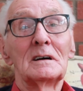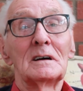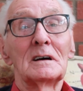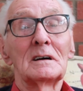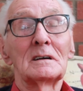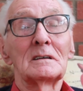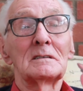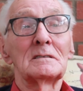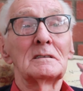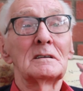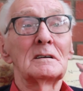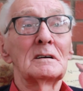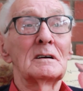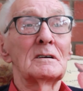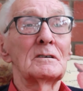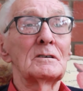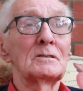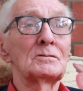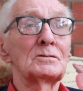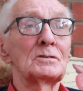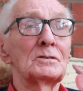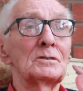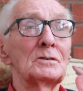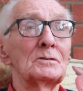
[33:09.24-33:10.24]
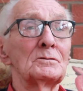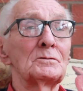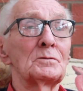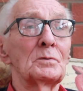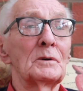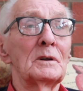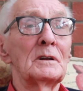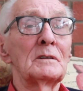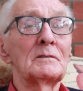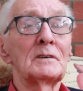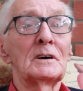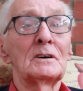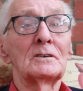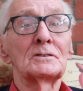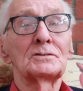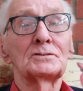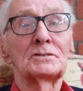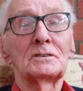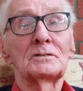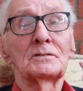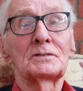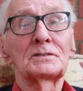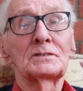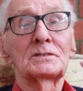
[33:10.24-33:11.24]
And I used to do 12-hour
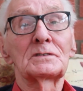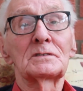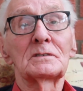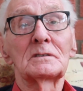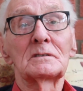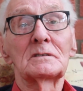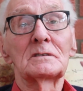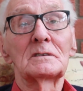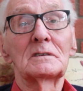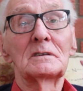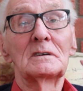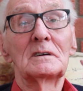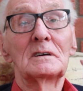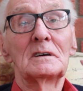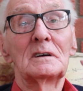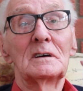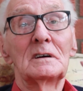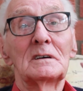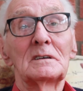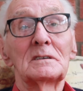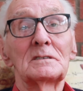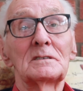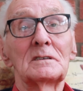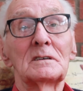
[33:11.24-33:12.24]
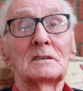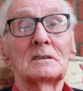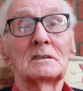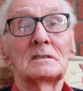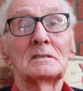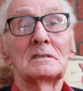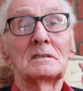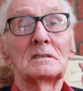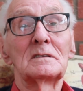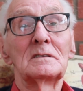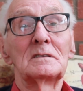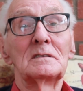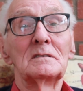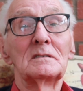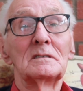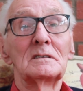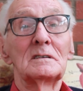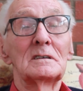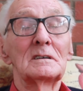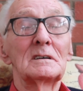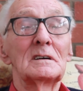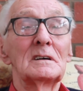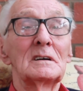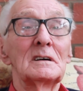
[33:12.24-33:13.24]
shifts. And
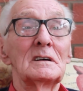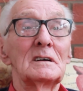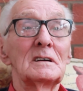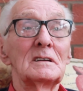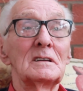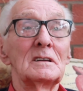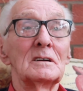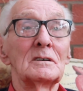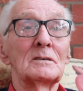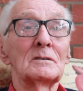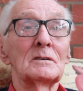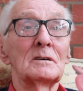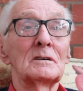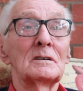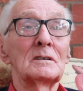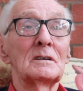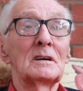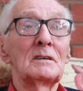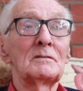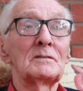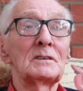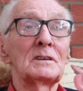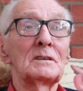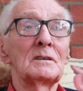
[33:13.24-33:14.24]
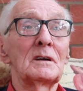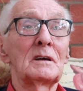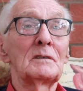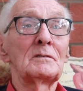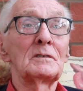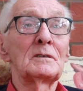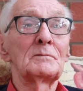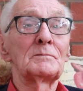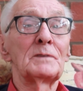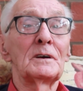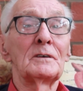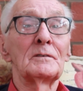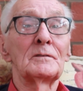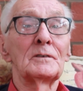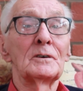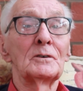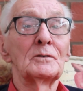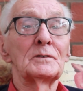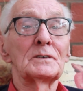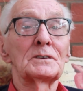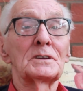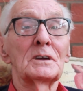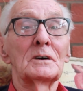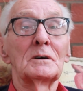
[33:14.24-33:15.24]
every bit of
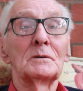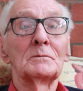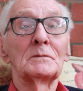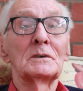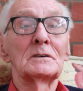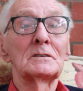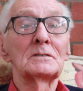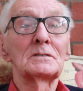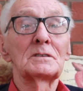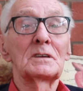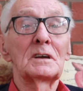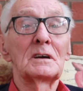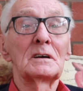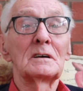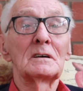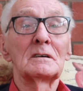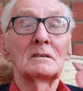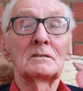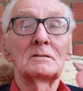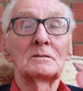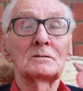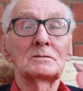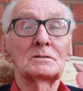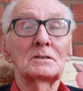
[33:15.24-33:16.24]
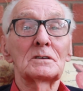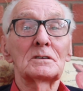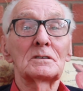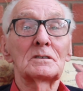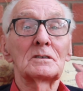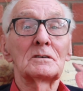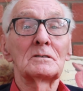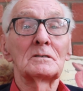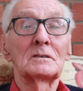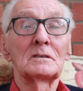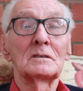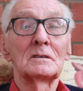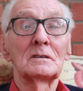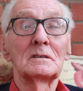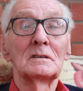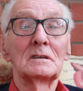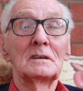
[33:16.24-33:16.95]
overtime I could get, I used to do it.